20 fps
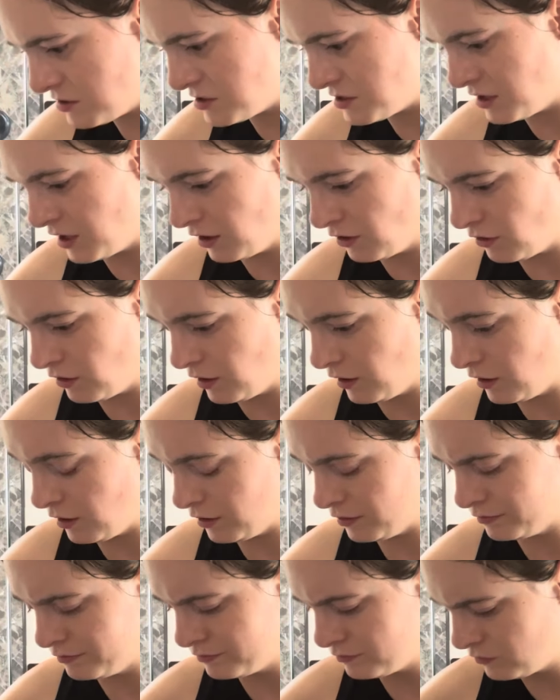thing
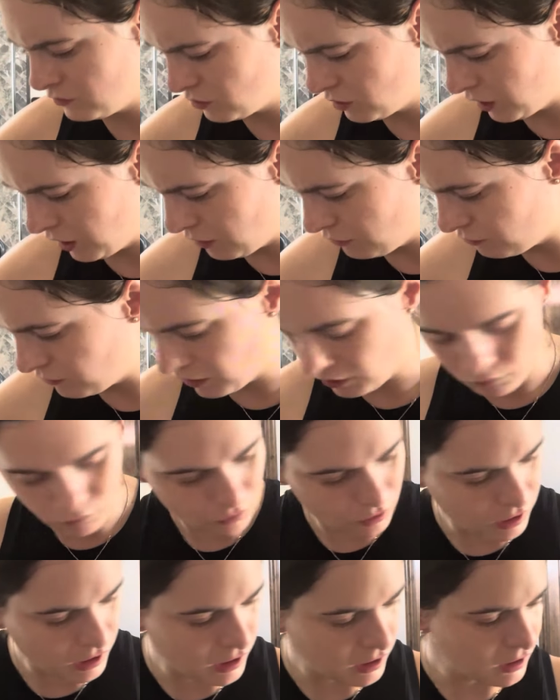later. Okay, fine. We're
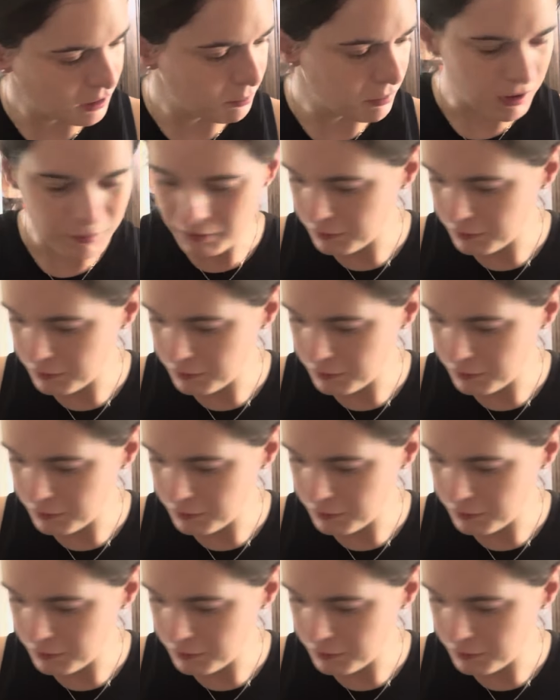getting a baby